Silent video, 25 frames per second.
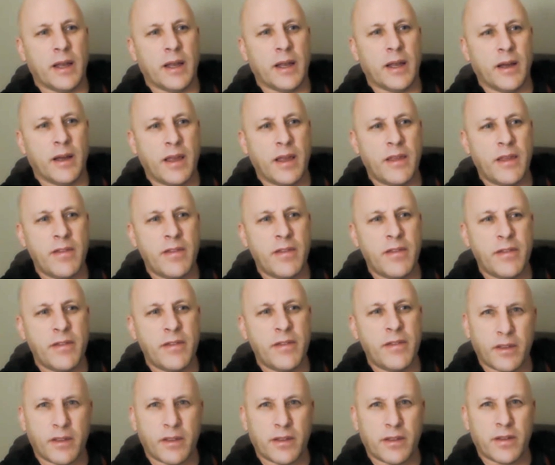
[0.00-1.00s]
And
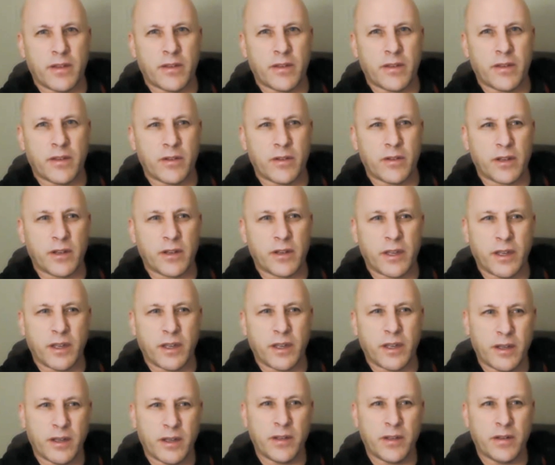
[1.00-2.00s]
I think that
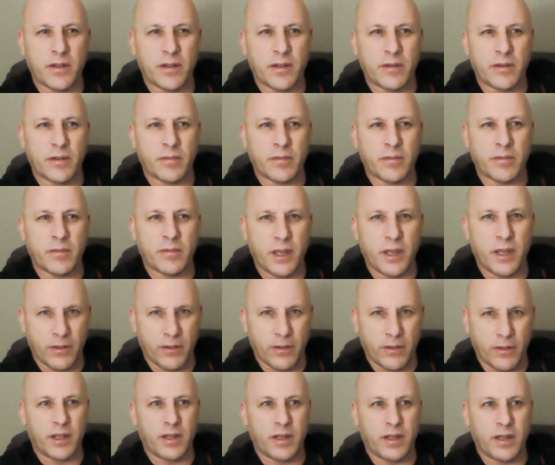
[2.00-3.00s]
there's a kingdom
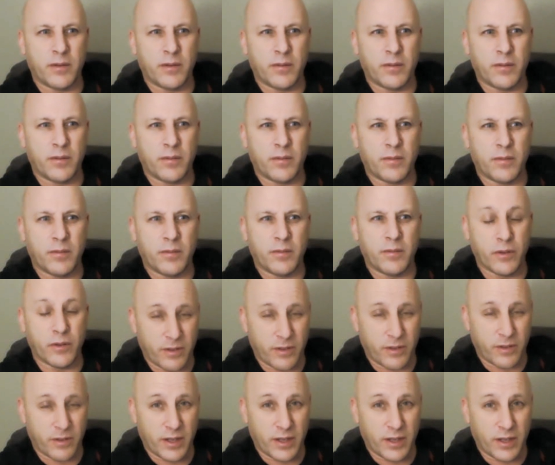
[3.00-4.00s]
gift in
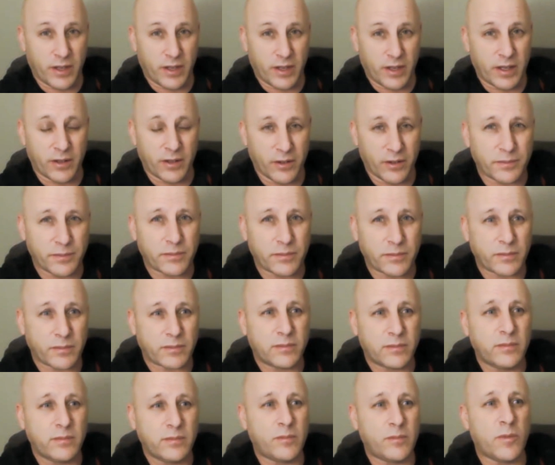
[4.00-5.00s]
most things,
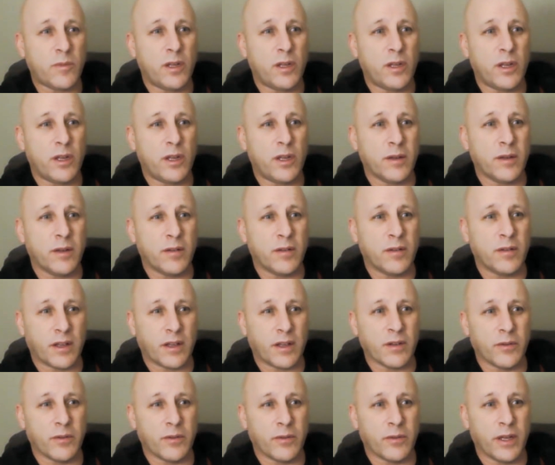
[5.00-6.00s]

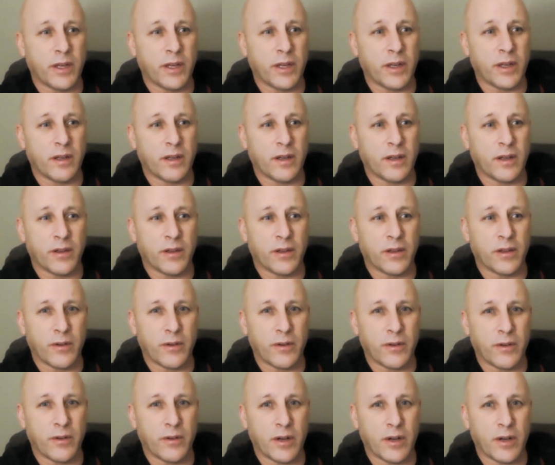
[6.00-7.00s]
in things that we
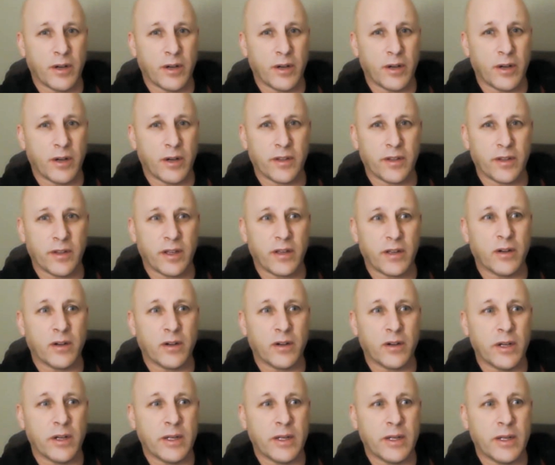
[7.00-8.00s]
otherwise think
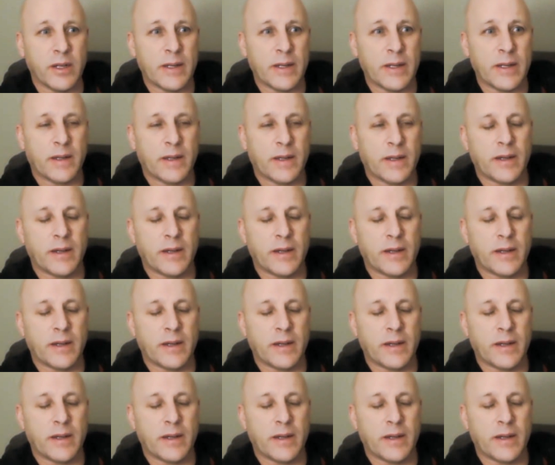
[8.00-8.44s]
are